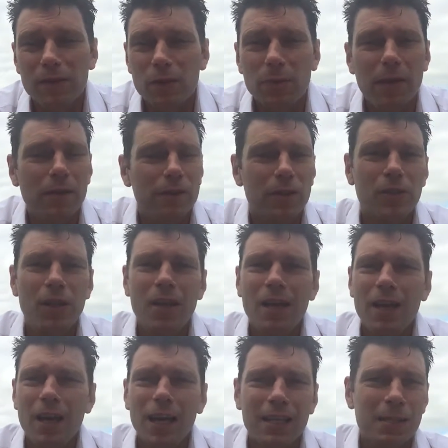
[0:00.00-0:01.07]
So many of us
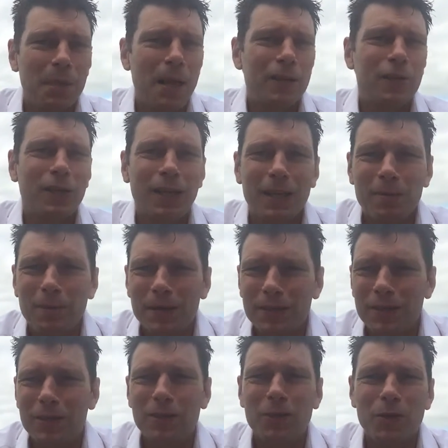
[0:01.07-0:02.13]
are smashing it in
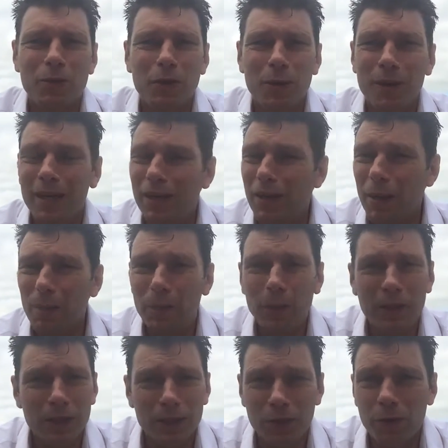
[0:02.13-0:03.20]
business and doing really well and
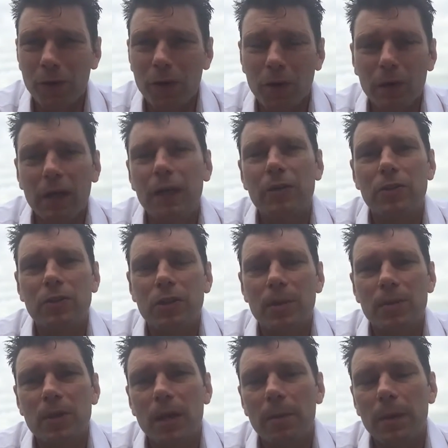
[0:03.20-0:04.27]
completely screwing our
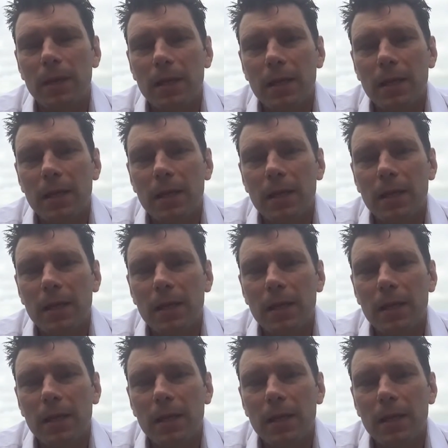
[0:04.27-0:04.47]
relationships up.